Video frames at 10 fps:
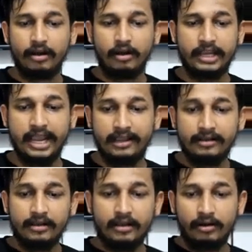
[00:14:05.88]
Okay,
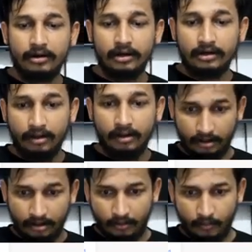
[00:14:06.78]

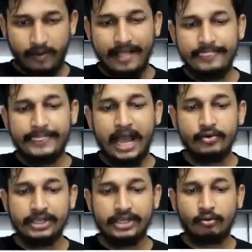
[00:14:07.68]

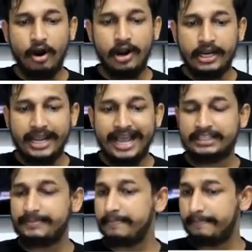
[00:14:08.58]
1000 quantity
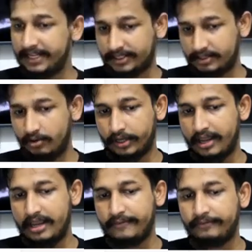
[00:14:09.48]
has been placed.
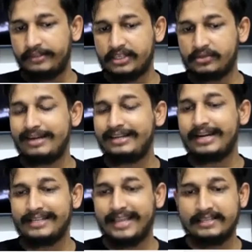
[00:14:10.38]
Okay, if this one
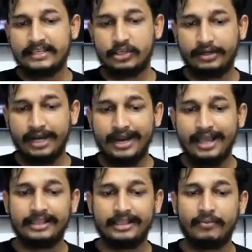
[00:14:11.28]
gets executed,
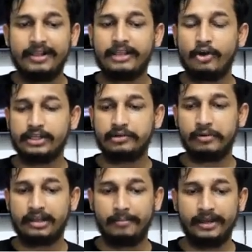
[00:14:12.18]
another 1000
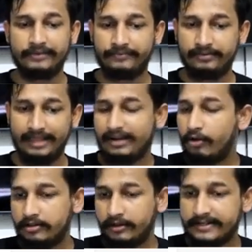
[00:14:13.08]
will come. If that
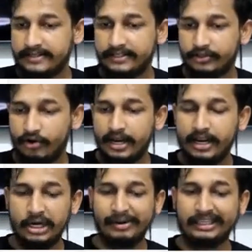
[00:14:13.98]
also gets executed,
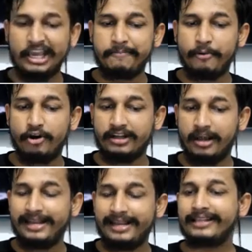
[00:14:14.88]
it will keep on
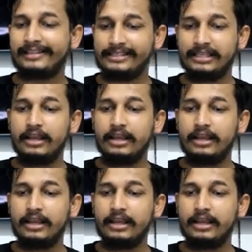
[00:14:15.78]
coming like this.